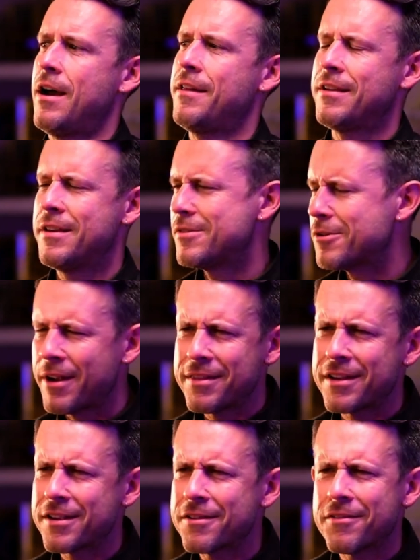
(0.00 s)
I think he's a
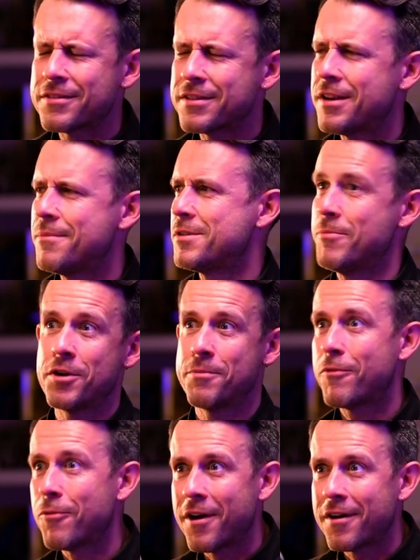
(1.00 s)
great thinker of all time, Simone de
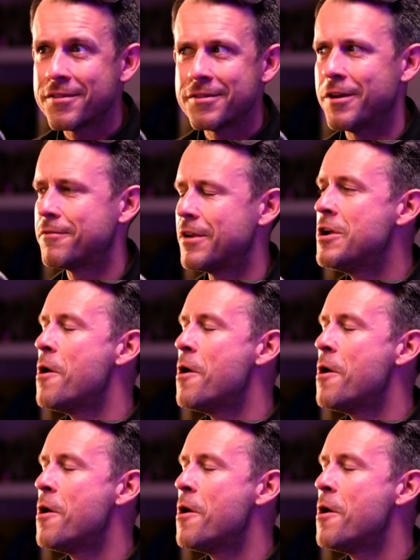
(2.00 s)
Beauvoir, you know.